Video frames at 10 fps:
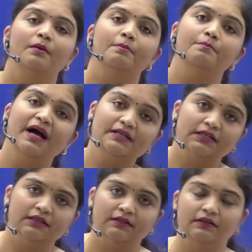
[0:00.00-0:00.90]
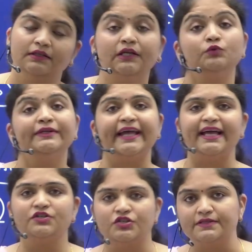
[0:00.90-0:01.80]
But now the
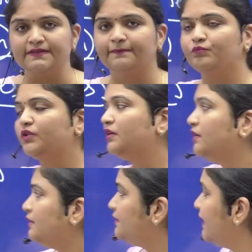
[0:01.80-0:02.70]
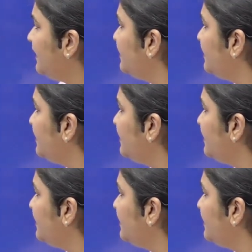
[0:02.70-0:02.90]
catch is, then